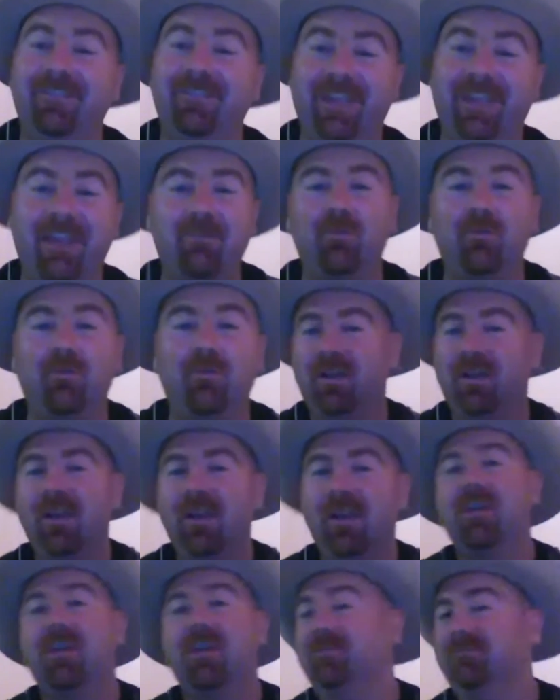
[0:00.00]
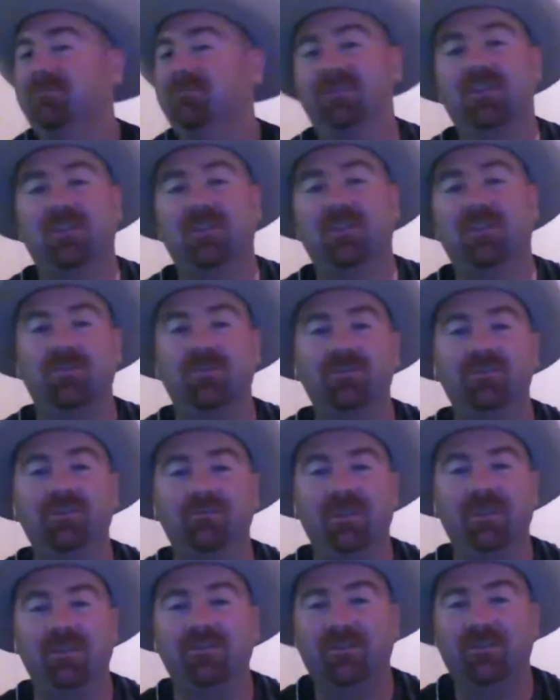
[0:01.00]
Yeah, well, it's going to be awesome, man.
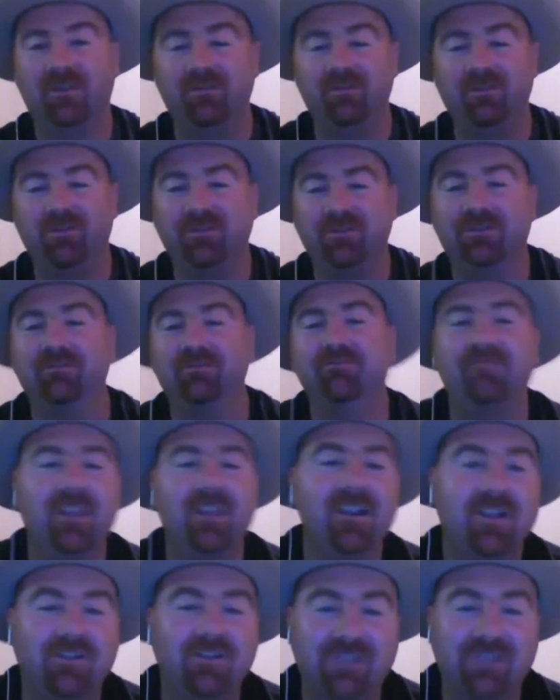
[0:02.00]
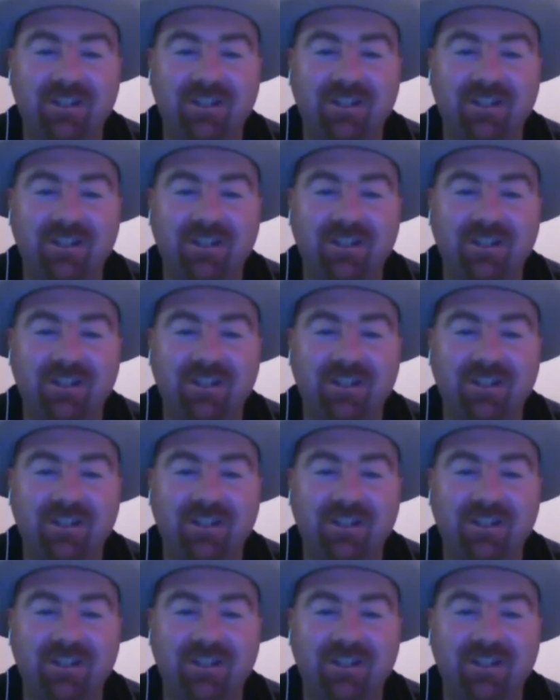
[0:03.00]
It's going to be awesome. Cheers.